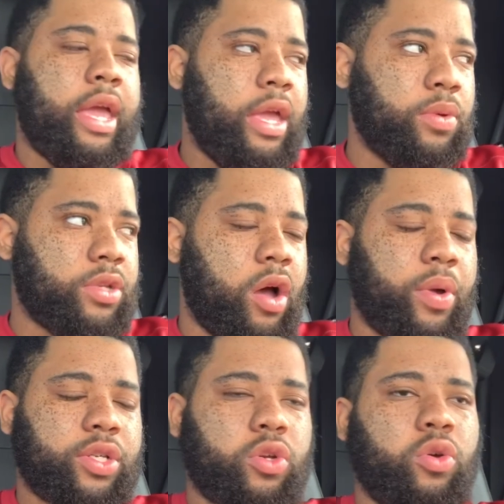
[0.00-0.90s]
He was
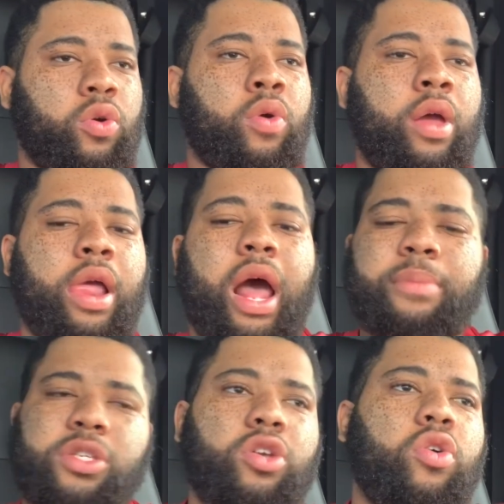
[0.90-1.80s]
always cool.
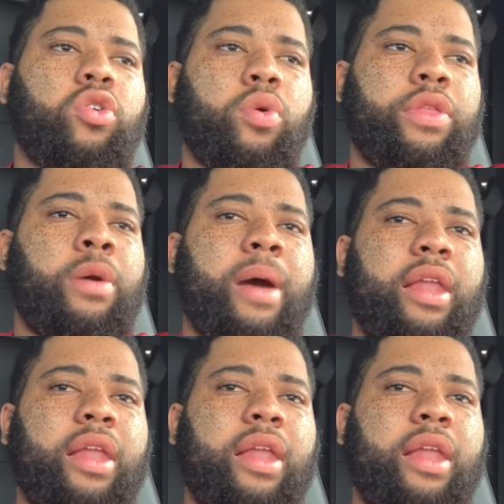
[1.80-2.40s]
I'm still cool with him.